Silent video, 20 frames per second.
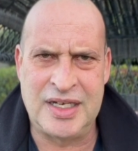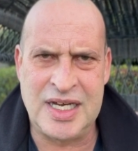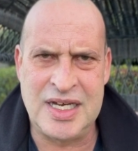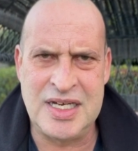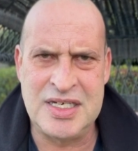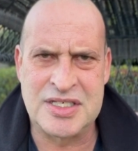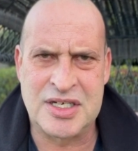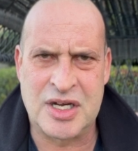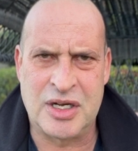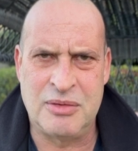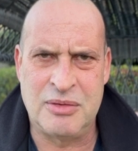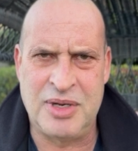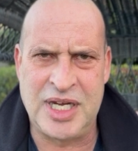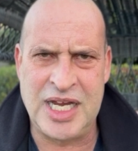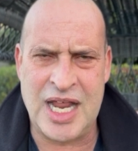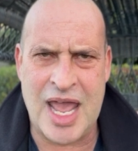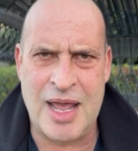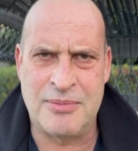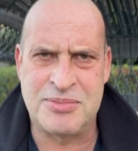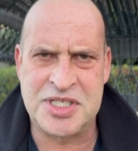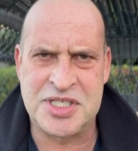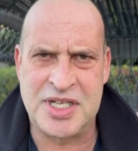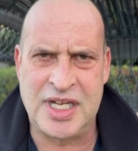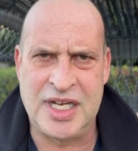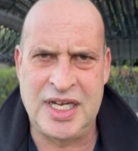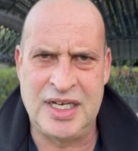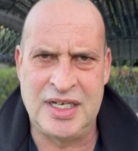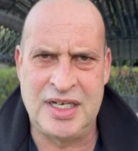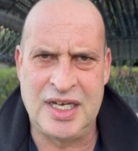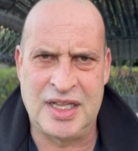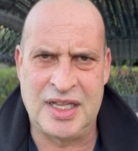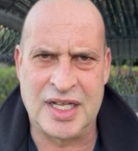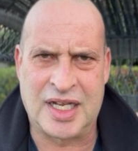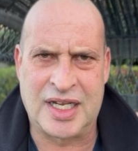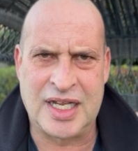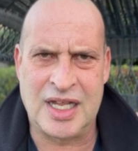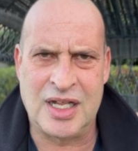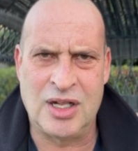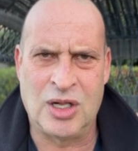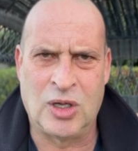He's going to be Epstein, either
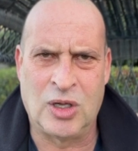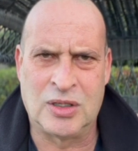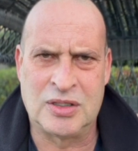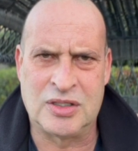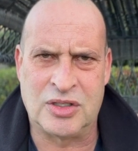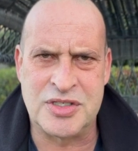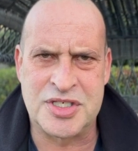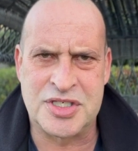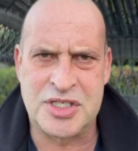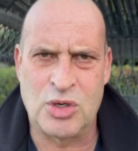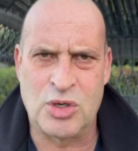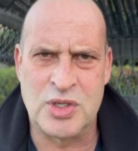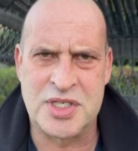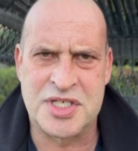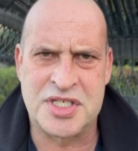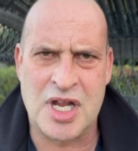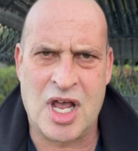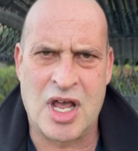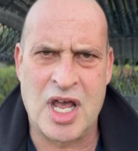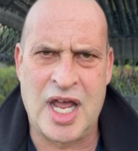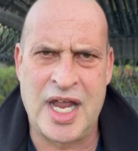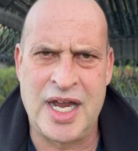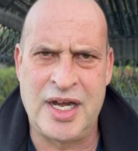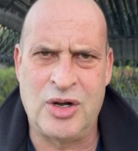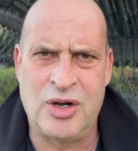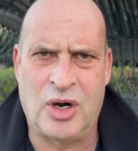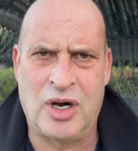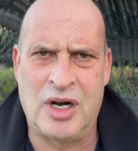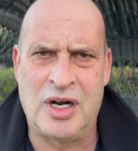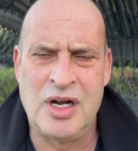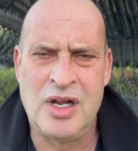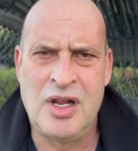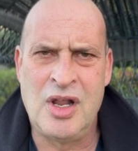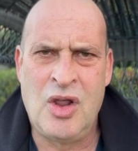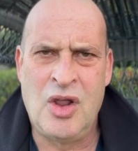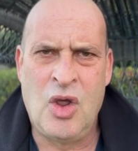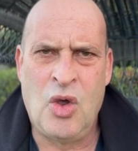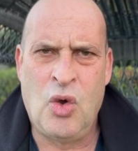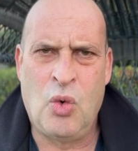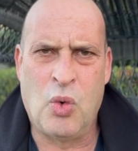killed or suicide or
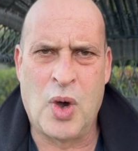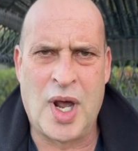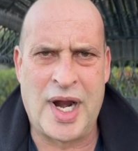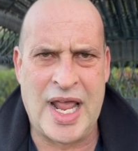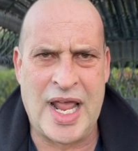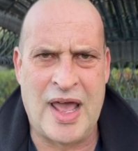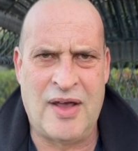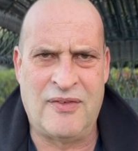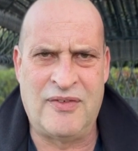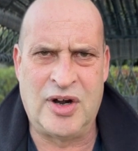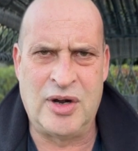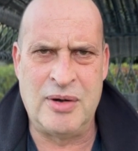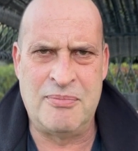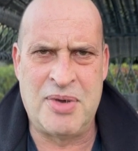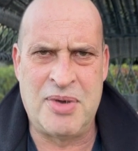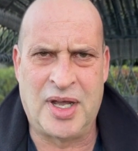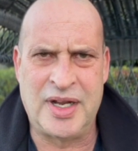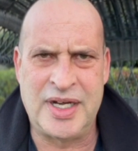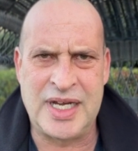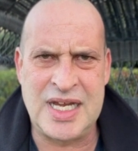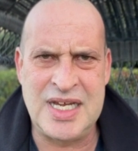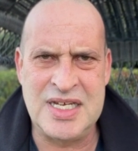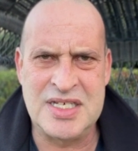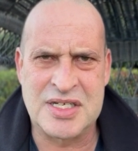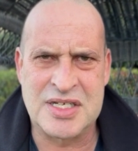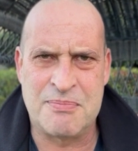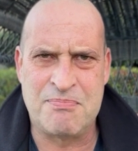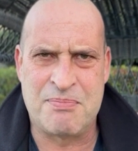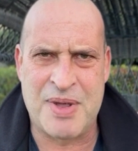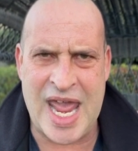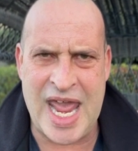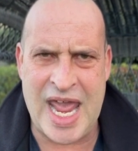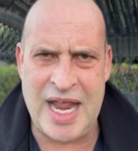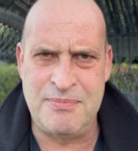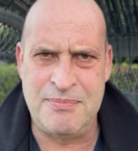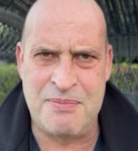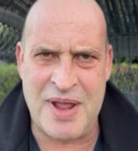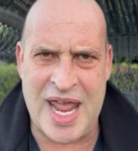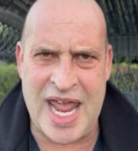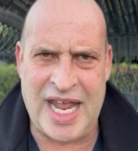whatever. But he's a
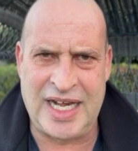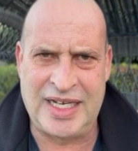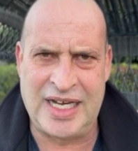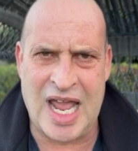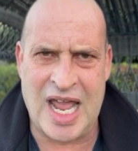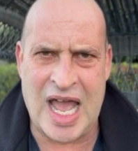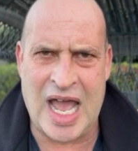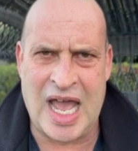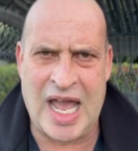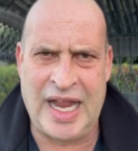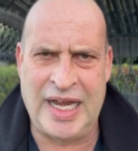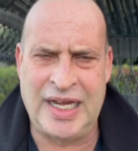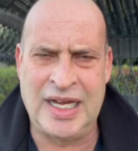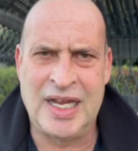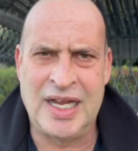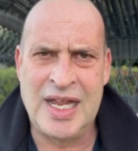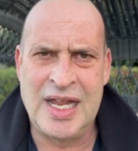bad, bad guy.